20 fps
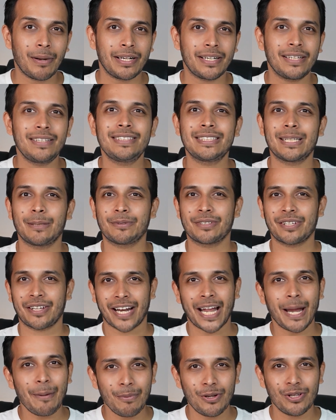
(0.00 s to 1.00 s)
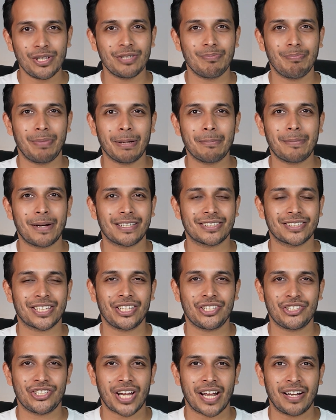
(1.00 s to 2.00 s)
button, subscribe to the Big
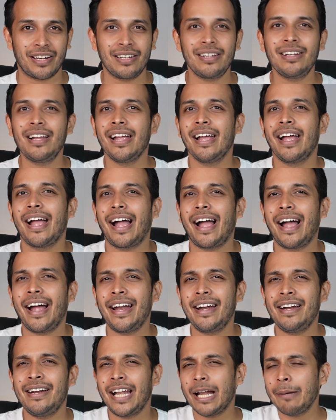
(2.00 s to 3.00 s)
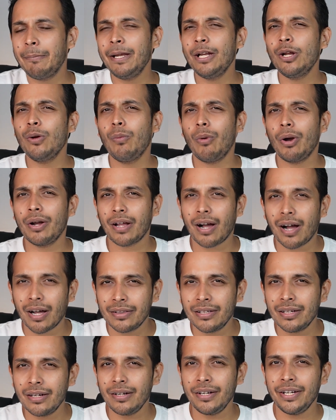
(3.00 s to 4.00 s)
Basket channel and let me know what
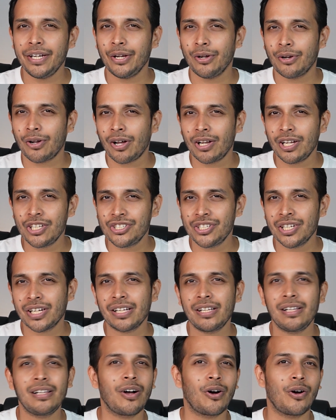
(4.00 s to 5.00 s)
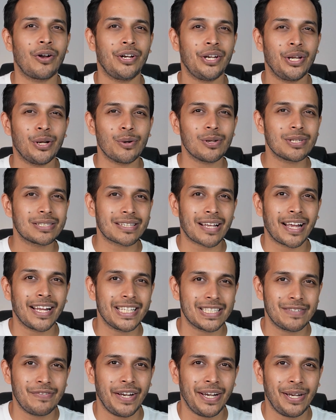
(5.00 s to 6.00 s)
other neurological or
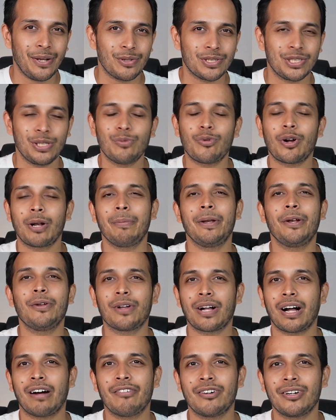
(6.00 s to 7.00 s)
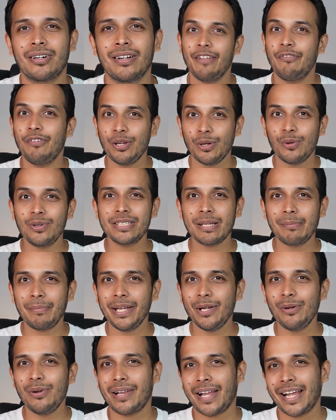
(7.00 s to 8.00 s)
neuroscience videos you want me to cover. If you know
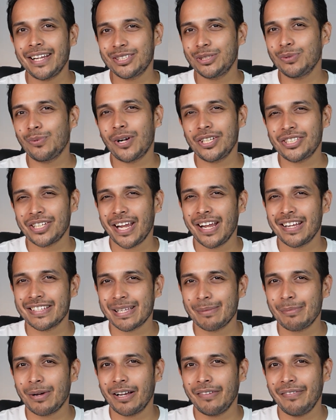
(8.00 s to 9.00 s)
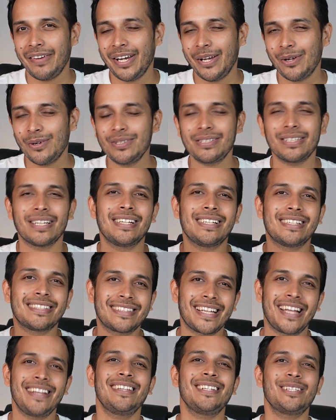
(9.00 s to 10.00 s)
somebody who likes to watch ASMR videos,
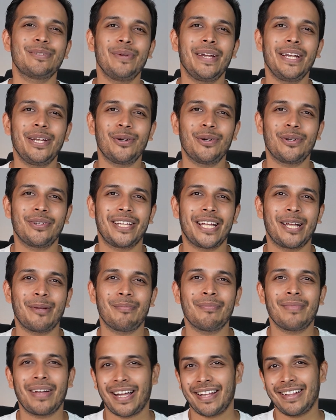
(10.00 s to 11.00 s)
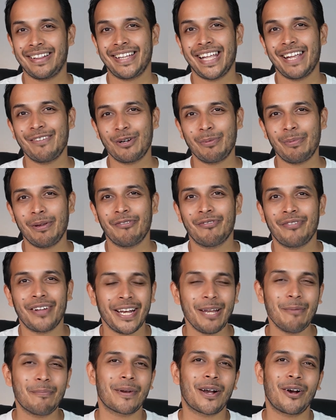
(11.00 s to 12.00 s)
send this video to them and they would be
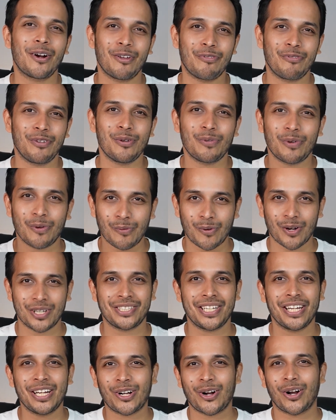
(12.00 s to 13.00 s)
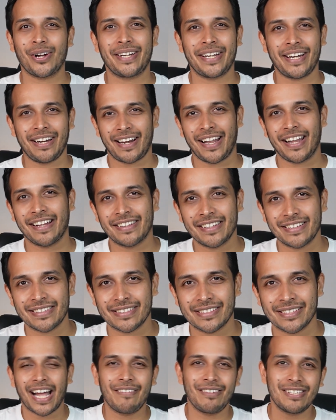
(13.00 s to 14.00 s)
very proud of you for watching content like
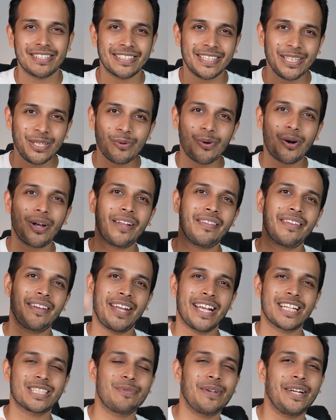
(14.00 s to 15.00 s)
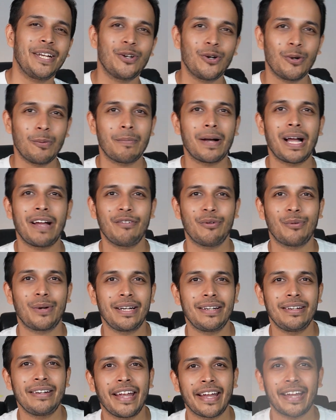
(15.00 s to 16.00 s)
this. I will see you all in the next video. Bye
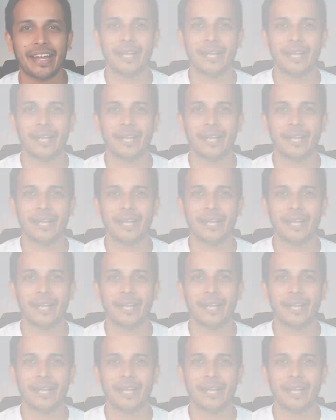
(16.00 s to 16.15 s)
everyone. Take